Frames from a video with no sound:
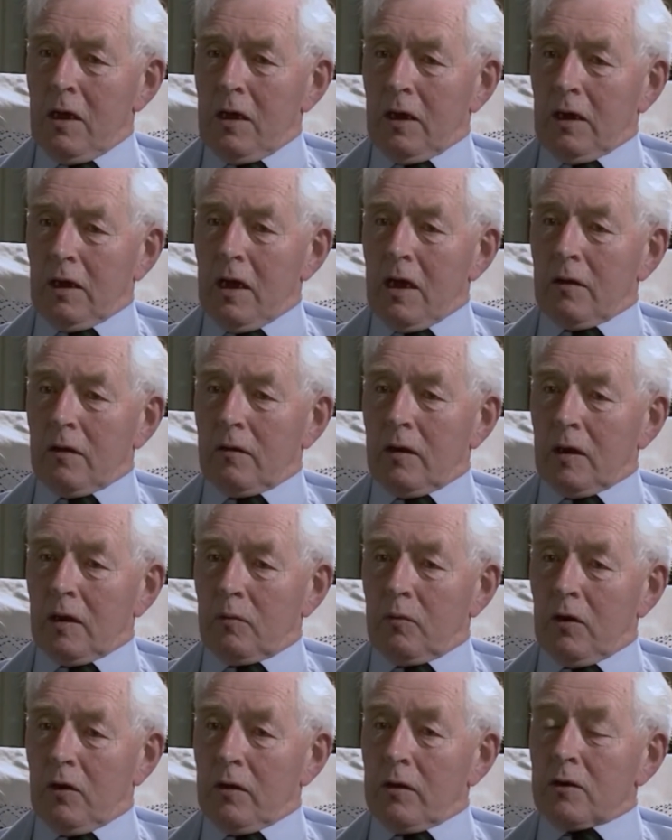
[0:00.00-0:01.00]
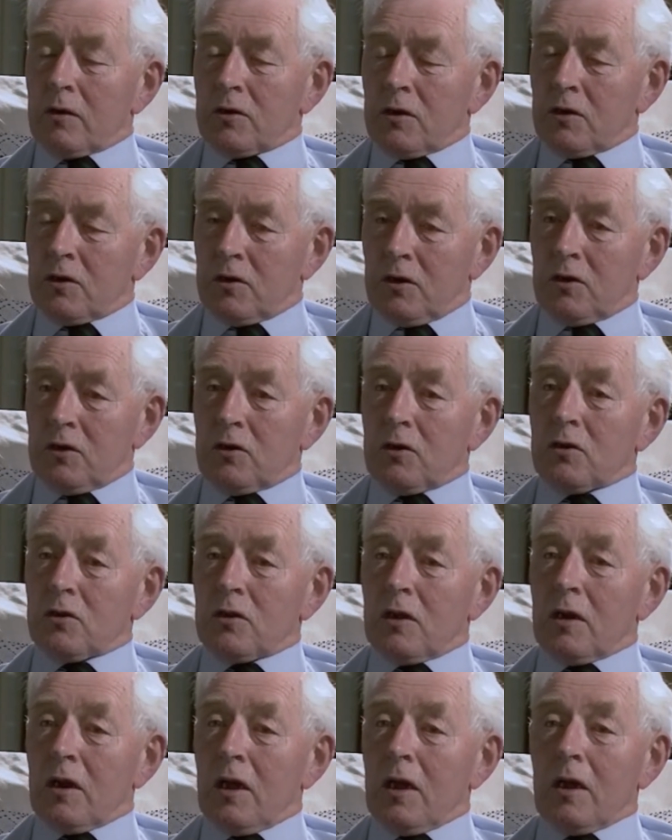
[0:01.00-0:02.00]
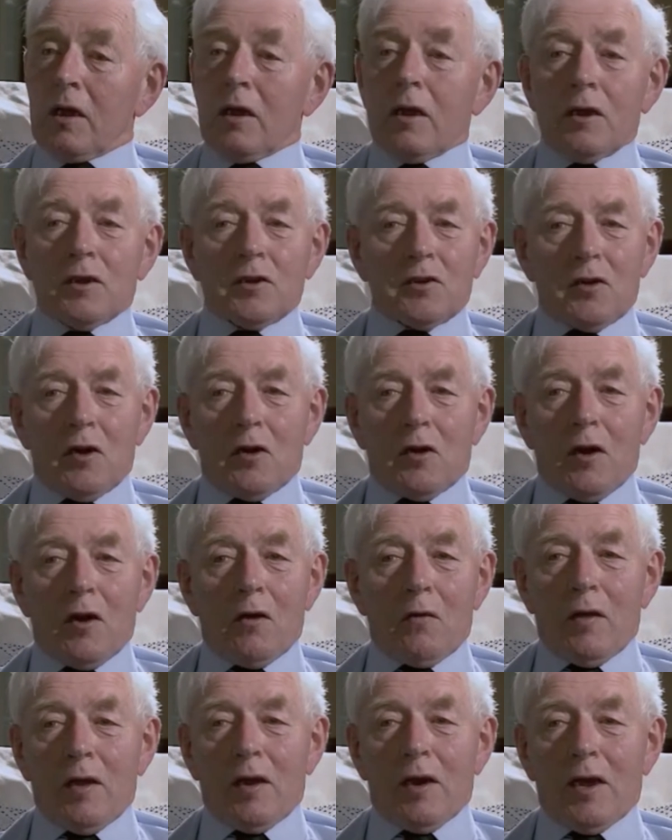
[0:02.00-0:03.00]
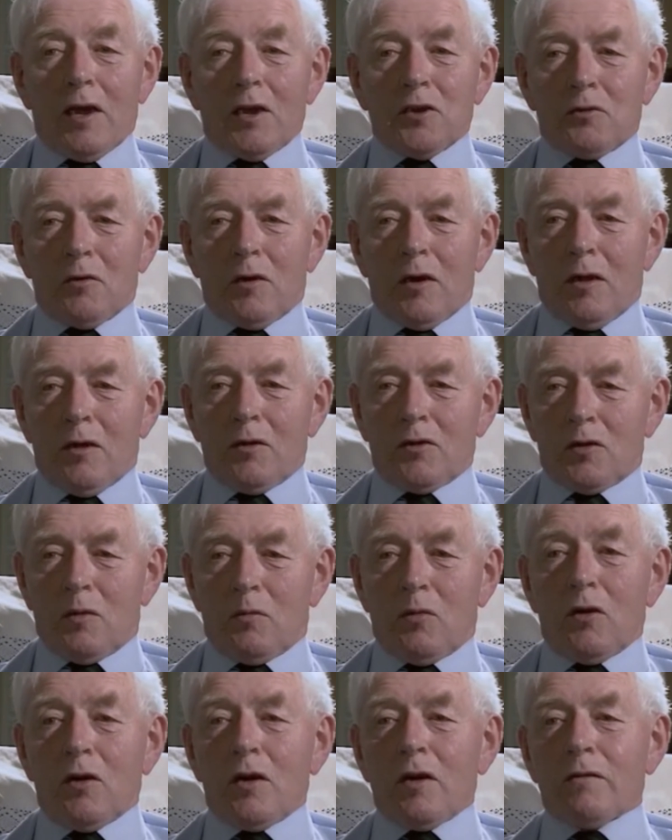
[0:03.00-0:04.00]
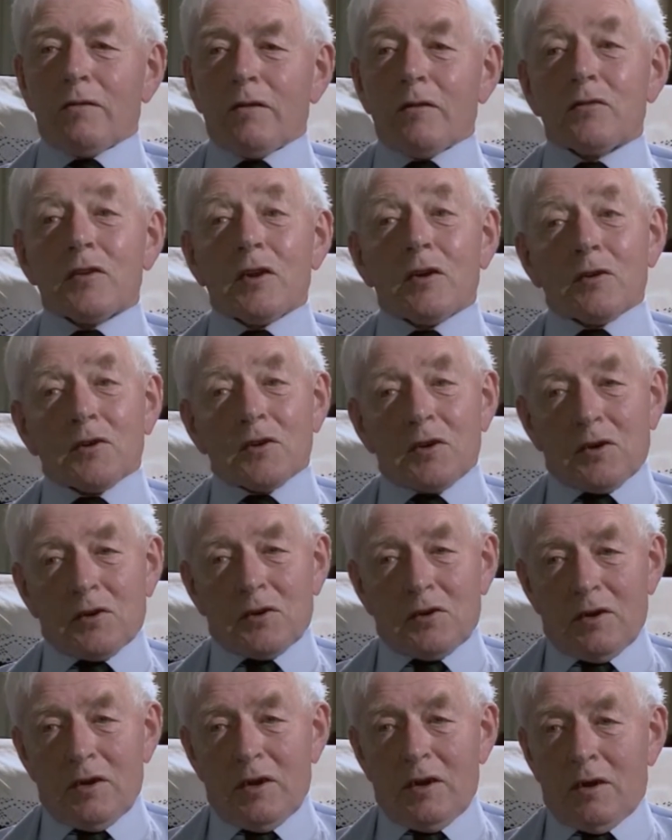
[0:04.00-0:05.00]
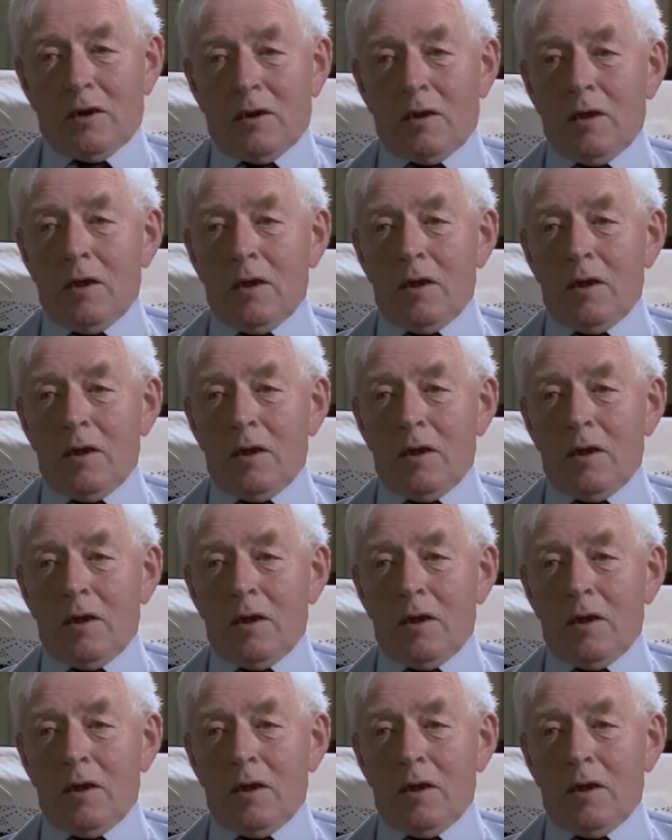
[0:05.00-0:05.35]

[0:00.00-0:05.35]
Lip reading: Catholic brothers and sisters than I certainly realized when I was a boy of 15 or 16.